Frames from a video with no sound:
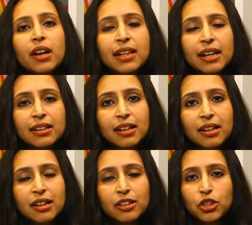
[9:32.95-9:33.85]

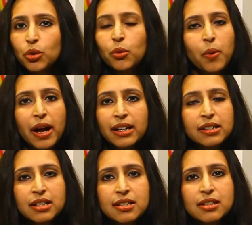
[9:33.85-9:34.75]
that, you know, while
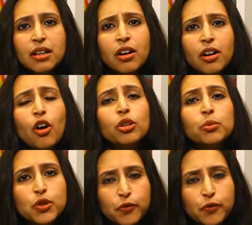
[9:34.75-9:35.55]
it is almost